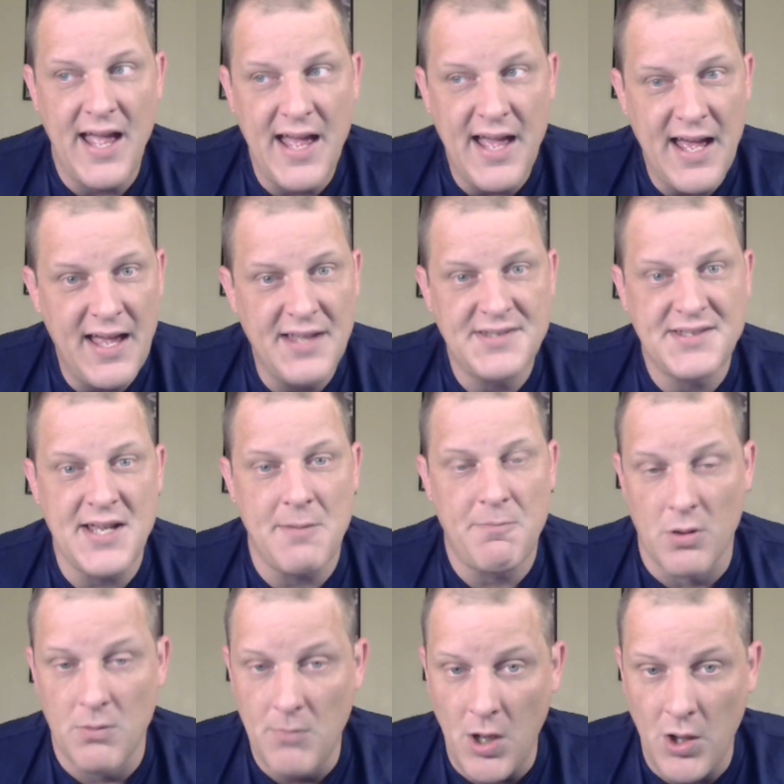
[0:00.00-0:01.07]
as a
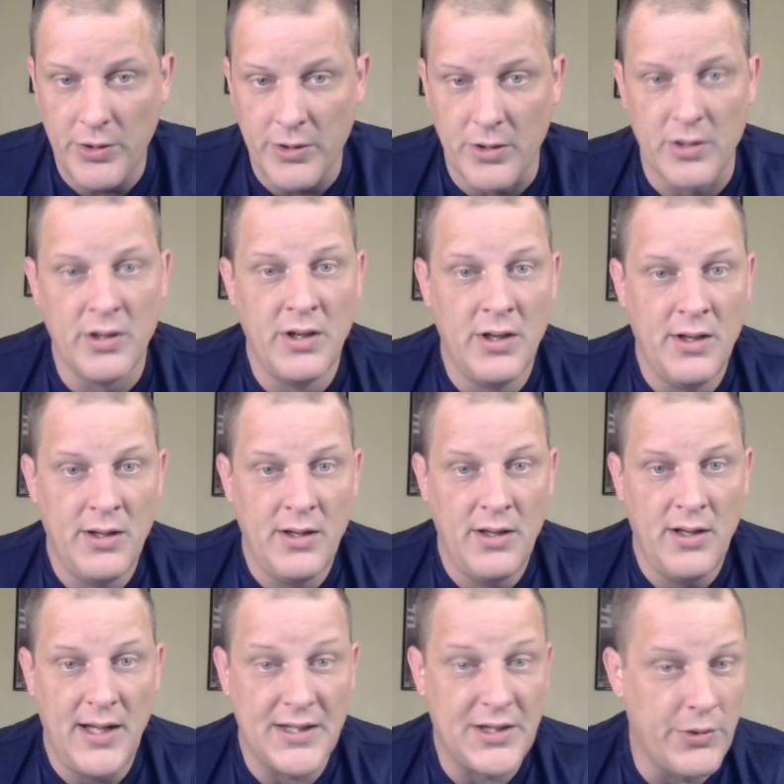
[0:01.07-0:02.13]
promoter. Like,